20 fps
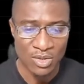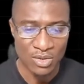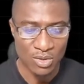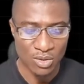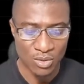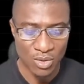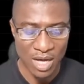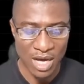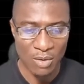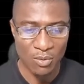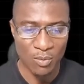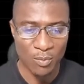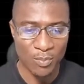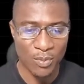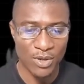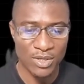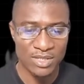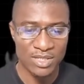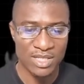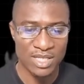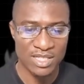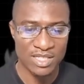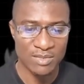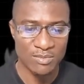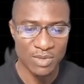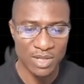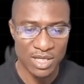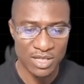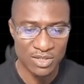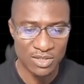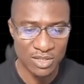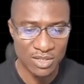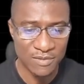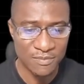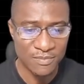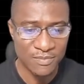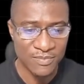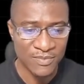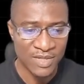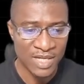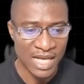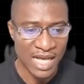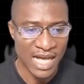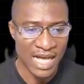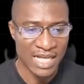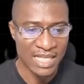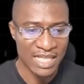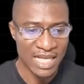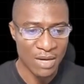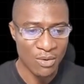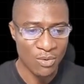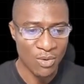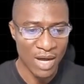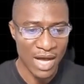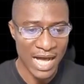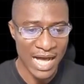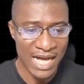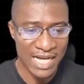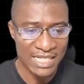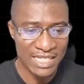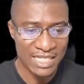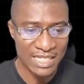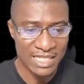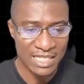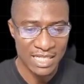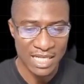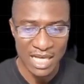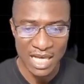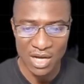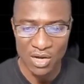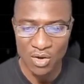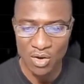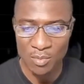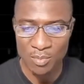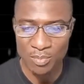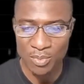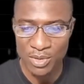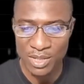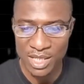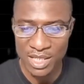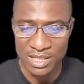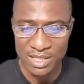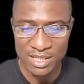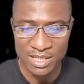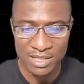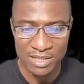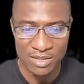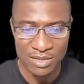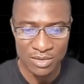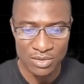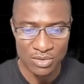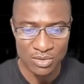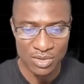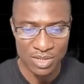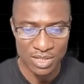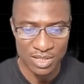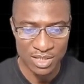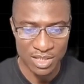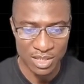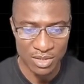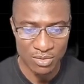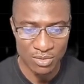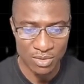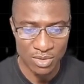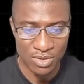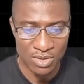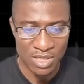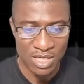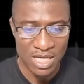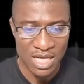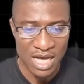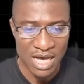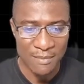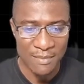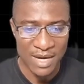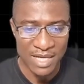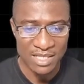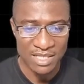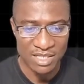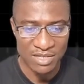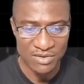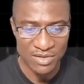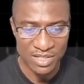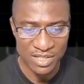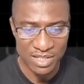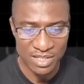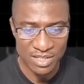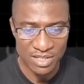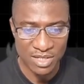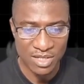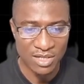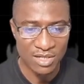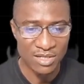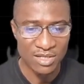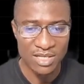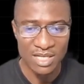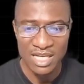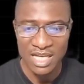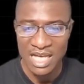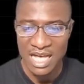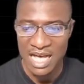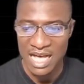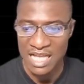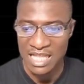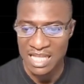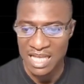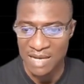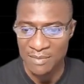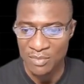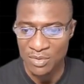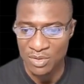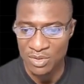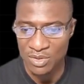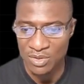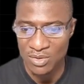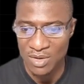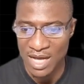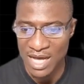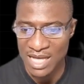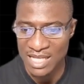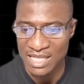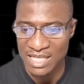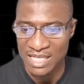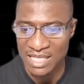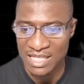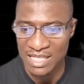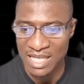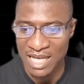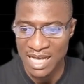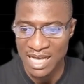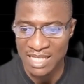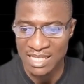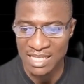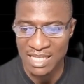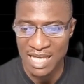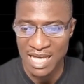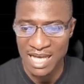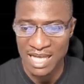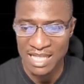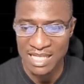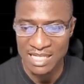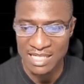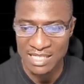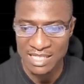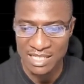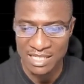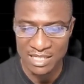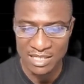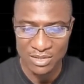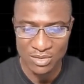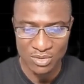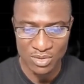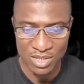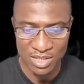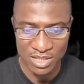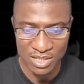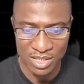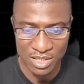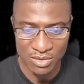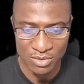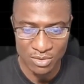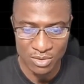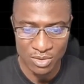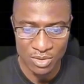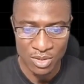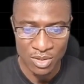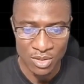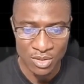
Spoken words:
So I will pause the simulation and I will add a component to the circuit. I'm adding a resistor and I'm also adding an LED to the circuit.